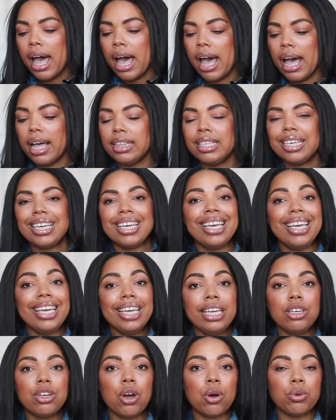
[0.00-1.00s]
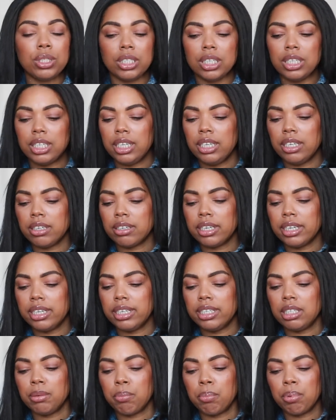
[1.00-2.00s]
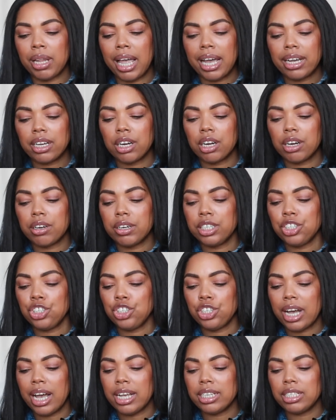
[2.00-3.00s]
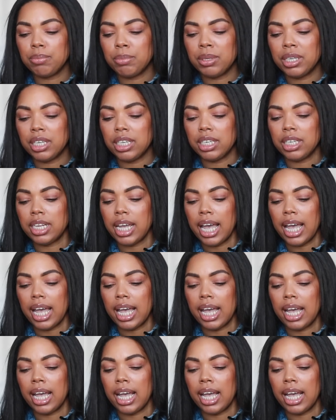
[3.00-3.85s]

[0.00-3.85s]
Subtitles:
and the key notes in here is blackcurrant, jasmine,